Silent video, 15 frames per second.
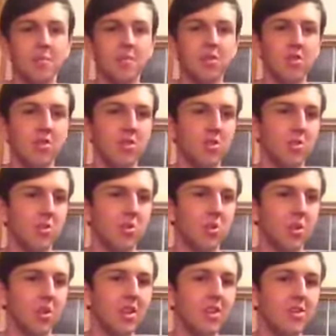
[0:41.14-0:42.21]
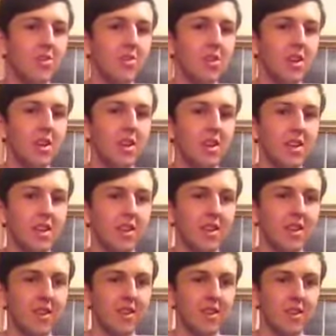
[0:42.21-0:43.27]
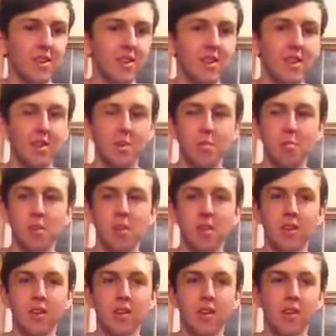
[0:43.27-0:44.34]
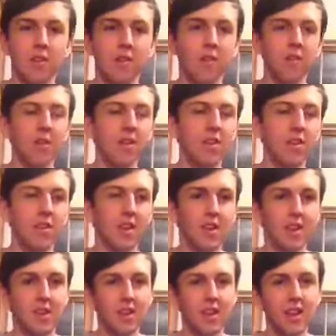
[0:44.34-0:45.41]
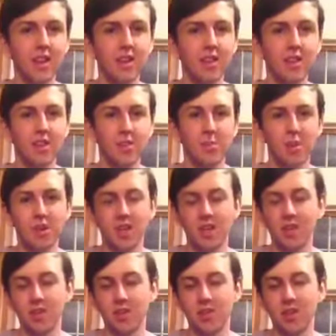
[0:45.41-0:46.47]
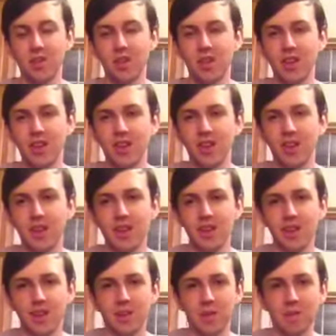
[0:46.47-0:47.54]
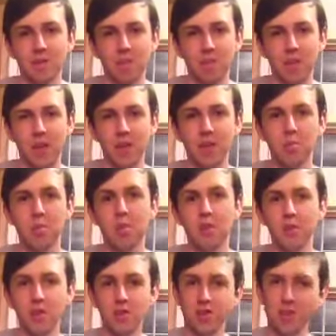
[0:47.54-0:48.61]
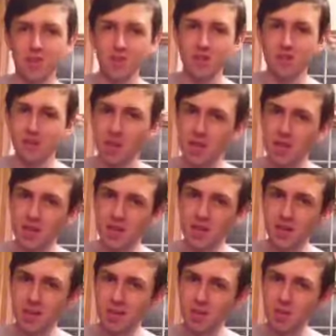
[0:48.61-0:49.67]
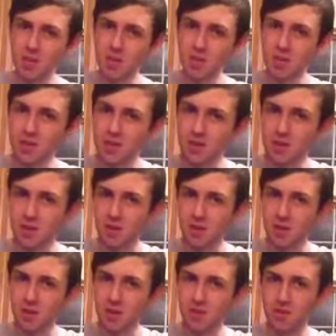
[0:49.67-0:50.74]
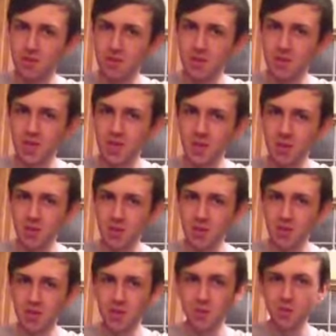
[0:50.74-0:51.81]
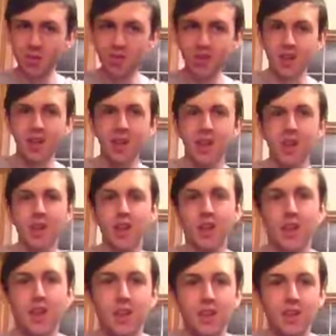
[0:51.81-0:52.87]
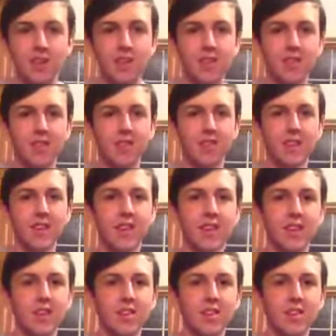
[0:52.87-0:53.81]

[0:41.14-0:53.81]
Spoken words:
So let's go ahead and get started, but first I'd like to just make a note. I apologize if my head is being clipped off of the camera a little bit, as it's standing